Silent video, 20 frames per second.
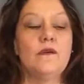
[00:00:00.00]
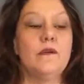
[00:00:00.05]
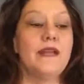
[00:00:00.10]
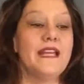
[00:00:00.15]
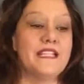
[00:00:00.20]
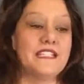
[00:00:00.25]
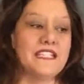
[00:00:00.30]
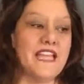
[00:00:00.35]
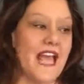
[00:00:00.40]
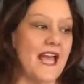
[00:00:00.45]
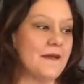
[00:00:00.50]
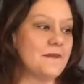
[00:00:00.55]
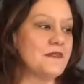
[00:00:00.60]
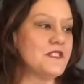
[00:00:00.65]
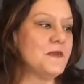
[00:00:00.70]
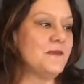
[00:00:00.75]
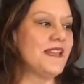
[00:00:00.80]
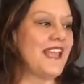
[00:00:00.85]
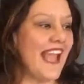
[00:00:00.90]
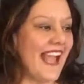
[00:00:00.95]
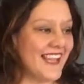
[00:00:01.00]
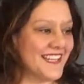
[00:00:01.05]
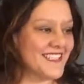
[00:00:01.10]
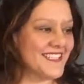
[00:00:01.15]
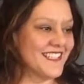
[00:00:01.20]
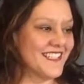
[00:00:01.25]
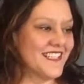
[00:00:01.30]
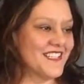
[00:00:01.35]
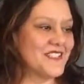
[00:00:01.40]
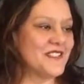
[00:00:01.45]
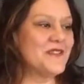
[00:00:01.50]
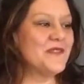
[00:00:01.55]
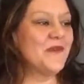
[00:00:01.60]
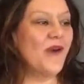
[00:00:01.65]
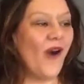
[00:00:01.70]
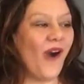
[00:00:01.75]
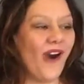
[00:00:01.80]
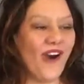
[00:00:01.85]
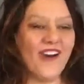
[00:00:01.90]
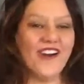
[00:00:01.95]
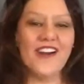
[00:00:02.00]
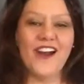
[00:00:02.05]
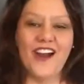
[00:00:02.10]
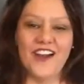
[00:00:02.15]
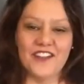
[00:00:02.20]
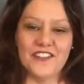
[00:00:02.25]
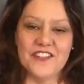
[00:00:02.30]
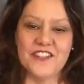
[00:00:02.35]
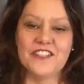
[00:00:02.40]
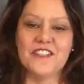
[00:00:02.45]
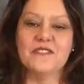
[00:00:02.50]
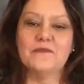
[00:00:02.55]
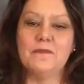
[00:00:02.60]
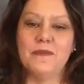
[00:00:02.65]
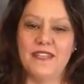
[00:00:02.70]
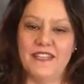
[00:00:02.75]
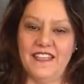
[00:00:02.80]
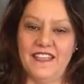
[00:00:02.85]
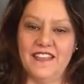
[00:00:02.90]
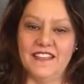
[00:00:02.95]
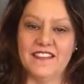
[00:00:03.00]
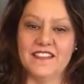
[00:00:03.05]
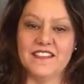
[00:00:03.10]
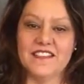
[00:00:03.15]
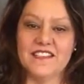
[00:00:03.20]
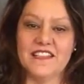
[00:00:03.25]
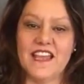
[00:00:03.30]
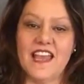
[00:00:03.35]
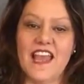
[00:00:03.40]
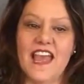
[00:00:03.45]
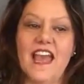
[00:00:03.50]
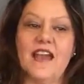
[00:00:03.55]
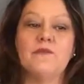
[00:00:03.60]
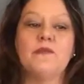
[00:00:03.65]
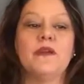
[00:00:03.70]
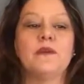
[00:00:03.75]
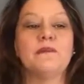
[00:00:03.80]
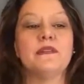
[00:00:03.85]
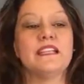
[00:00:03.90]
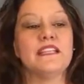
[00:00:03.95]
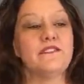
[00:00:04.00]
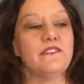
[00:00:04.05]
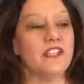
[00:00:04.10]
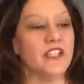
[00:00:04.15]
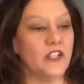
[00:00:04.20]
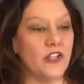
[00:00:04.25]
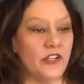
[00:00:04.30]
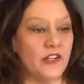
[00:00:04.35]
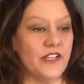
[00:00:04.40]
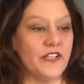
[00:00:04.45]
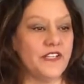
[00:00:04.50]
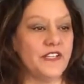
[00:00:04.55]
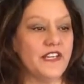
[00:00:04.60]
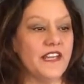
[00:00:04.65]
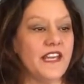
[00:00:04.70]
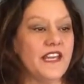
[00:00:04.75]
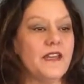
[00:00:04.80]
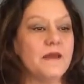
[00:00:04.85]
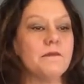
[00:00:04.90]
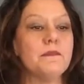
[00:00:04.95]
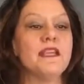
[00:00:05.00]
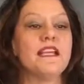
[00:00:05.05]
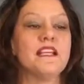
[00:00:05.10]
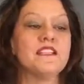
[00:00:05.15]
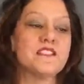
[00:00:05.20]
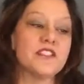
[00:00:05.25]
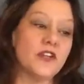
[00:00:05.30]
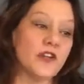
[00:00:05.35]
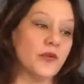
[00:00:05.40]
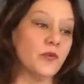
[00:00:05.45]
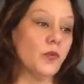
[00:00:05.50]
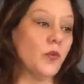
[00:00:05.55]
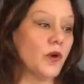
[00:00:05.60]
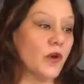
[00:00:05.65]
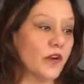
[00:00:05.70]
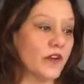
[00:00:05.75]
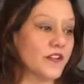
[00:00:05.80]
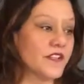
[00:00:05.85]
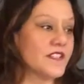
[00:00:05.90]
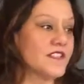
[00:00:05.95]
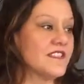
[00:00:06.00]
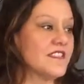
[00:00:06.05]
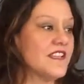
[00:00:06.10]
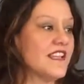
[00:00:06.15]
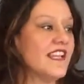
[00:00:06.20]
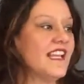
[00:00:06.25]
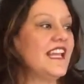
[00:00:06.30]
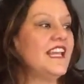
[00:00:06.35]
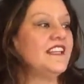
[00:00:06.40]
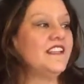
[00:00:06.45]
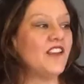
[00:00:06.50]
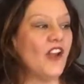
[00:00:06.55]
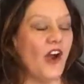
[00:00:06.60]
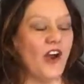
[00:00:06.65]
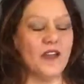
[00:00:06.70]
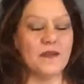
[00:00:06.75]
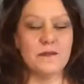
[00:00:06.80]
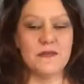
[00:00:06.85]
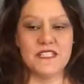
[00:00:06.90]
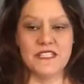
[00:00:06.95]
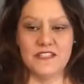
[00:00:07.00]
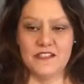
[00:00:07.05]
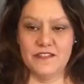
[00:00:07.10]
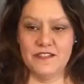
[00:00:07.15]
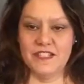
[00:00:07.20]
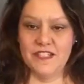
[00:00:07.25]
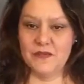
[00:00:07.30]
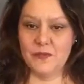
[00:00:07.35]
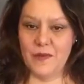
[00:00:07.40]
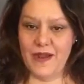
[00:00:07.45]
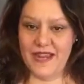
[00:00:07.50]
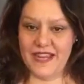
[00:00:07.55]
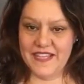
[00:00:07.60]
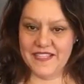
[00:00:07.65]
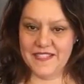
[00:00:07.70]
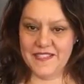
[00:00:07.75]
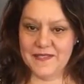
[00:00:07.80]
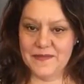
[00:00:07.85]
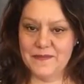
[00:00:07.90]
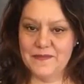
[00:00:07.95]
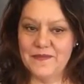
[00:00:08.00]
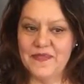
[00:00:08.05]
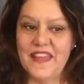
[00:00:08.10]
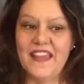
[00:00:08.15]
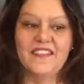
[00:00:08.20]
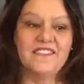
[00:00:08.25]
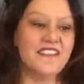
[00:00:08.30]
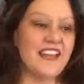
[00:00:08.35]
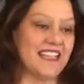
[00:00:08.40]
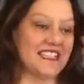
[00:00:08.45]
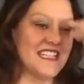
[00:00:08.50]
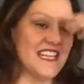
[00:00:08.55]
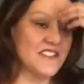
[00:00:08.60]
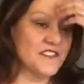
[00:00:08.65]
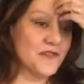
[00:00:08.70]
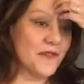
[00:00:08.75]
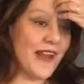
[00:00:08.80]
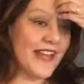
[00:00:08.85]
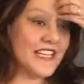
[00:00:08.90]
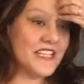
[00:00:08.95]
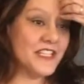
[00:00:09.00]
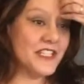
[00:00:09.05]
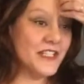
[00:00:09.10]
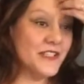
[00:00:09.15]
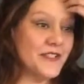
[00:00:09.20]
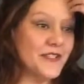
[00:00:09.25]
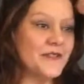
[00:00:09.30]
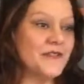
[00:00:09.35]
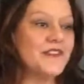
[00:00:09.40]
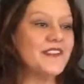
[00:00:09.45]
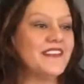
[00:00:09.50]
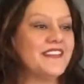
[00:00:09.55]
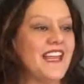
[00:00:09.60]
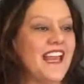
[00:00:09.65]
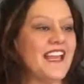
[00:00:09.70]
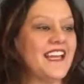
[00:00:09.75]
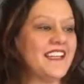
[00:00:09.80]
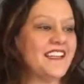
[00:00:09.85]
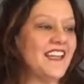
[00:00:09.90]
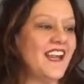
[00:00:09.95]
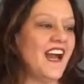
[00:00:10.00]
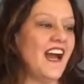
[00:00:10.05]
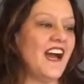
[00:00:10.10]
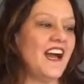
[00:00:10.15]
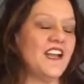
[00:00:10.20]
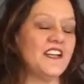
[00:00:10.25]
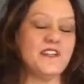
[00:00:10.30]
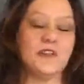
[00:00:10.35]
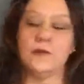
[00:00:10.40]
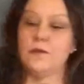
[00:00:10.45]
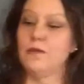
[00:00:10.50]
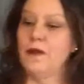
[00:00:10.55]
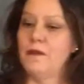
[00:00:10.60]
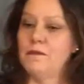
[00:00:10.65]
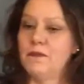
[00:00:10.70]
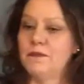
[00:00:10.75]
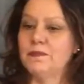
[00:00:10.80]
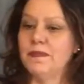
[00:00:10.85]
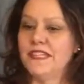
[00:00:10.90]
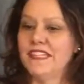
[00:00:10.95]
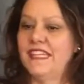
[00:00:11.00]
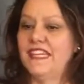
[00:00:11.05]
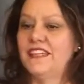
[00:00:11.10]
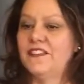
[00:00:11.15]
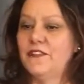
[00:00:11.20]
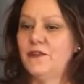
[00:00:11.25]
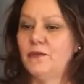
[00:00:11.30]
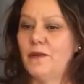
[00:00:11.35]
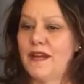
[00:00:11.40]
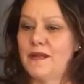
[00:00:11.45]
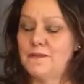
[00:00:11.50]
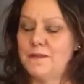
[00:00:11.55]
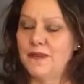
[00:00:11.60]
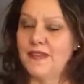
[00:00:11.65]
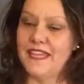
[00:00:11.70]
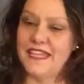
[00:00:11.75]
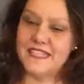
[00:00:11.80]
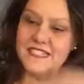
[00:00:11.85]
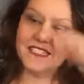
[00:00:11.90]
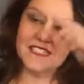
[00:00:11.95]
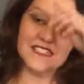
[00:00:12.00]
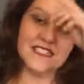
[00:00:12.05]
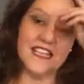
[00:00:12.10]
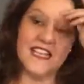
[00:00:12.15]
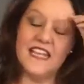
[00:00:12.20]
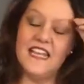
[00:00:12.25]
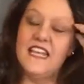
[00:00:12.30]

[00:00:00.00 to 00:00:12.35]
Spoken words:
We attempt to be excellent to all conscious beings, and we believe in good because good works in non-mysterious ways. If that sounds right to you, then you're probably in the right place.